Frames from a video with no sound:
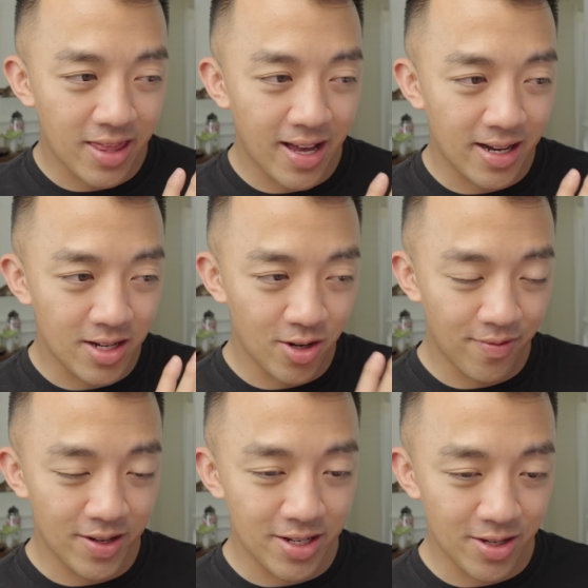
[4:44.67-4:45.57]
that good
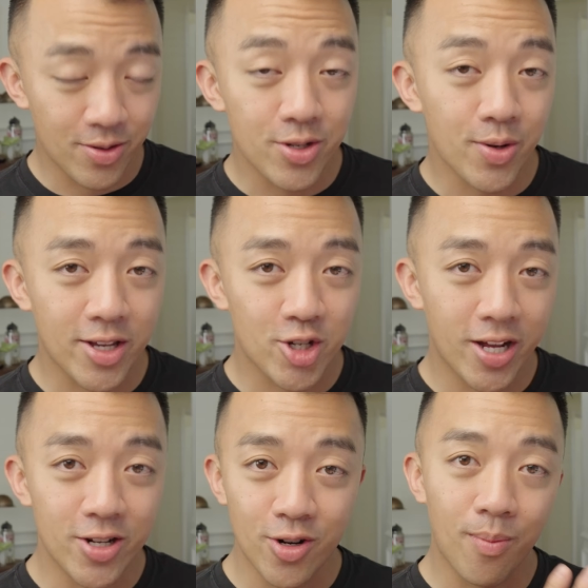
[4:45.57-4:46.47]
of a deal to
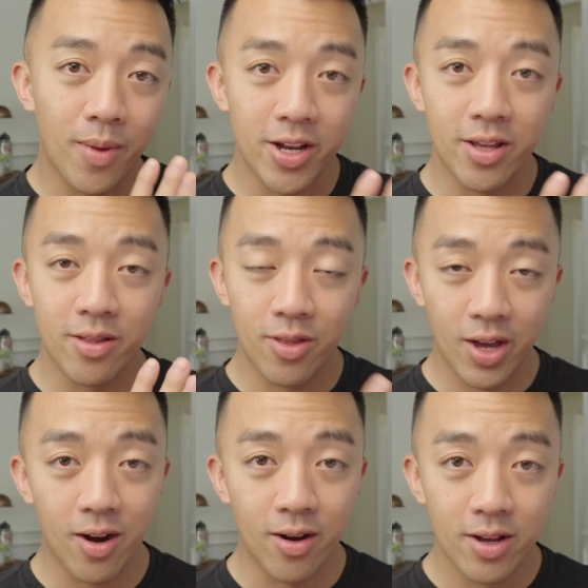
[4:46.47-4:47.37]
exchange your money
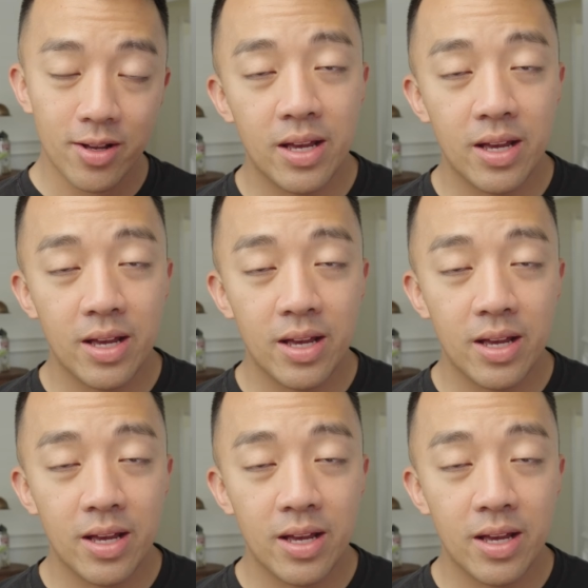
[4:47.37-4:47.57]
there.